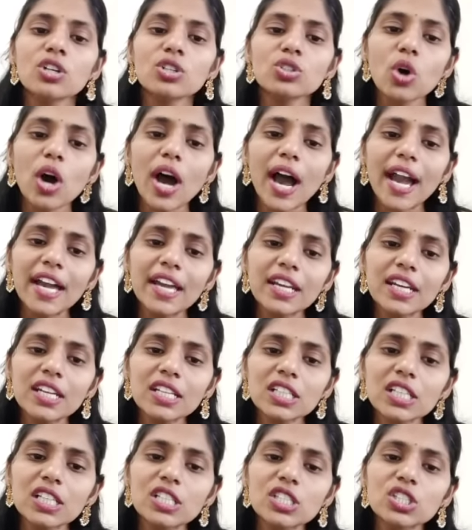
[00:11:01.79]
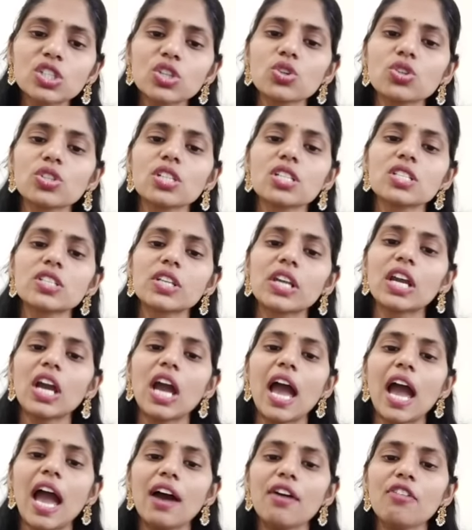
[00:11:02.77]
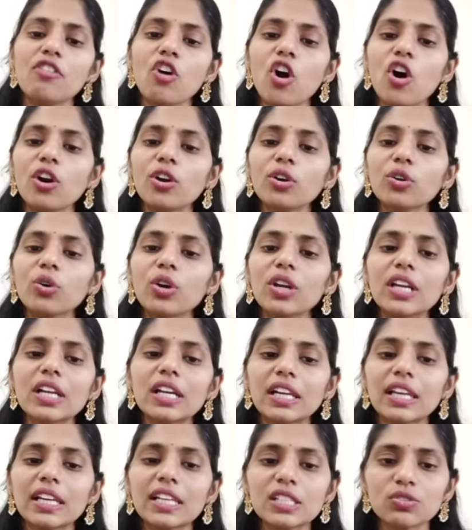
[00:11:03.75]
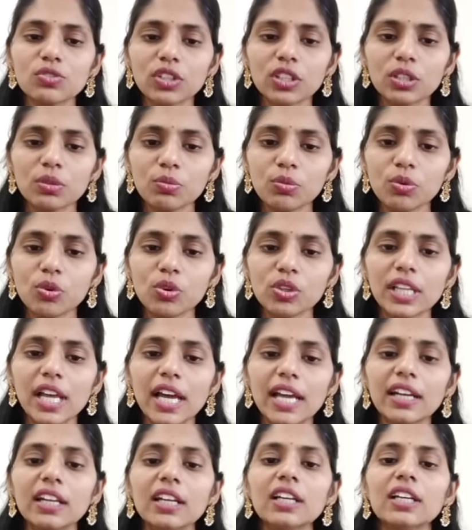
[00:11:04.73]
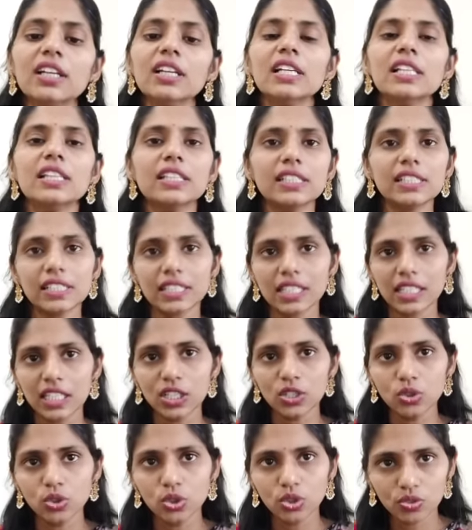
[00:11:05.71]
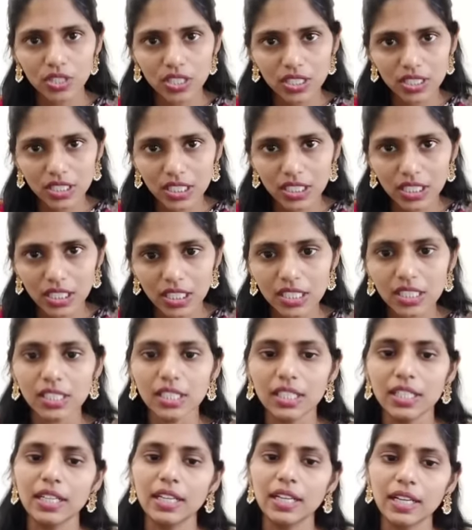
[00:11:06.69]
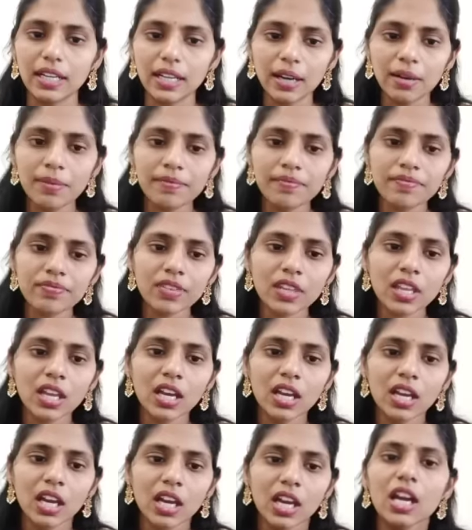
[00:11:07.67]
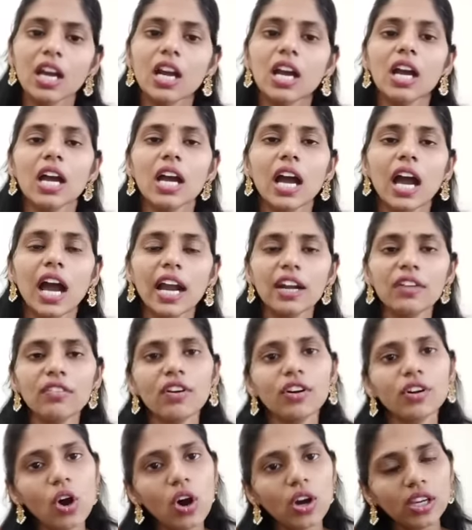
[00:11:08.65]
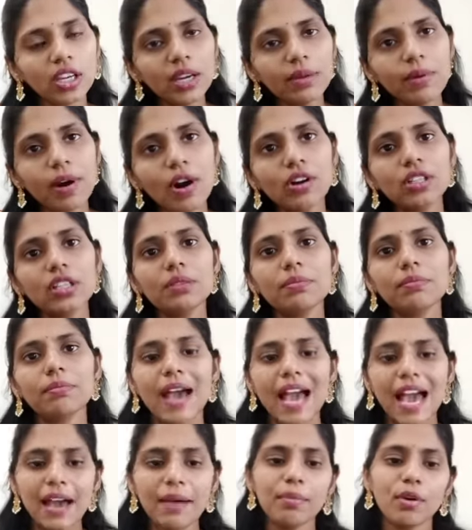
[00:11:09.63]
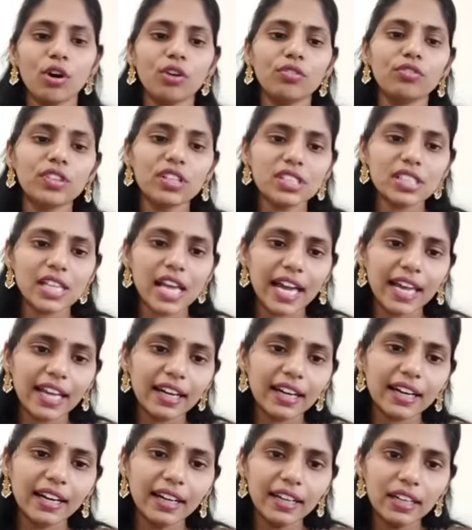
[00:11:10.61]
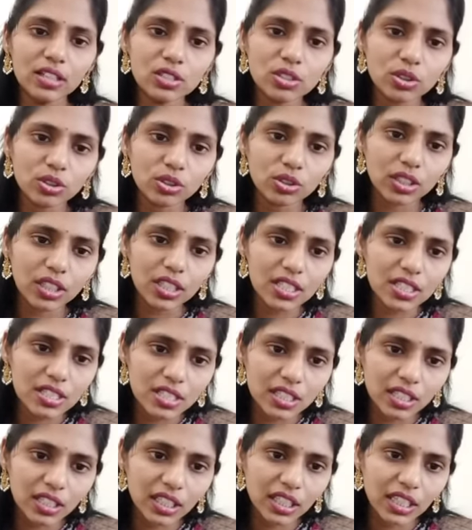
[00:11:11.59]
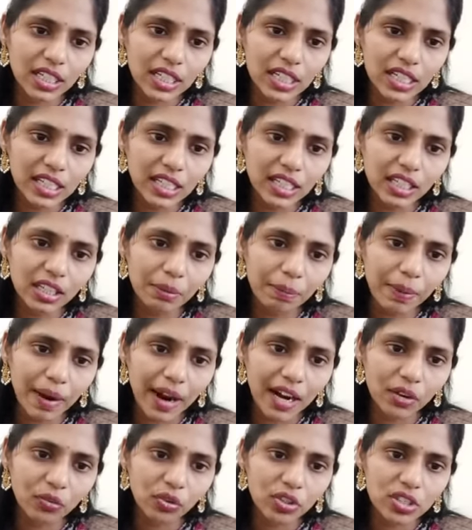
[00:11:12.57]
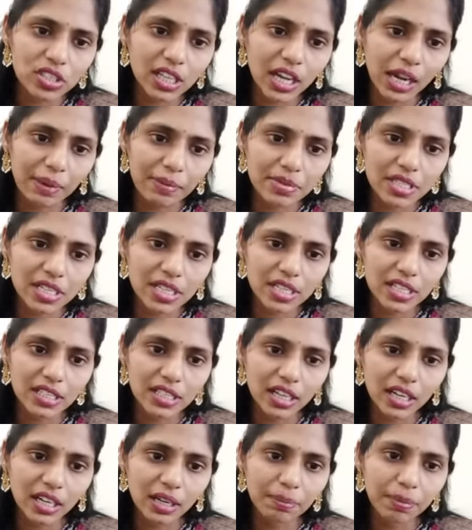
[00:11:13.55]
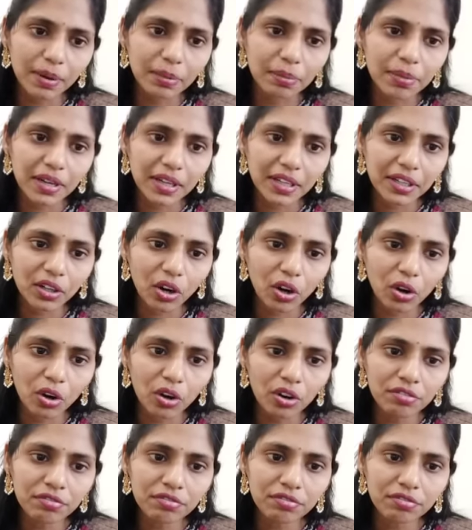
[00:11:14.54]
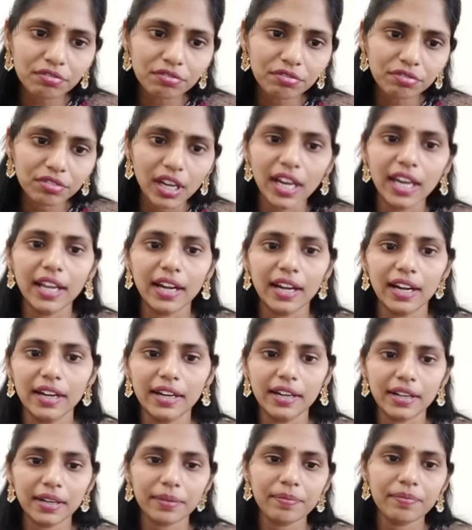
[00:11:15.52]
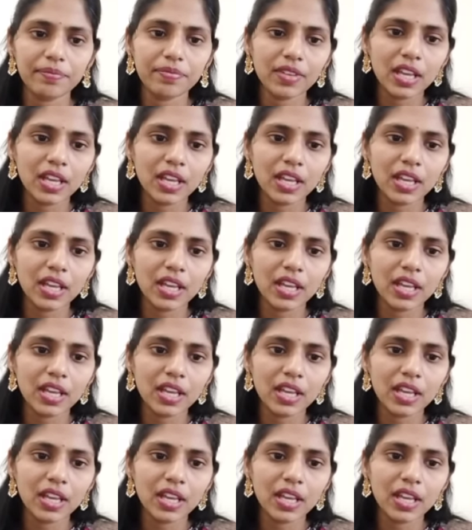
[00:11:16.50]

So Irish institutions, they have ongoing links with more than 30 universities in India. And if you're talking about the map of this Ireland, so this green color part which comes under the Republic of Ireland.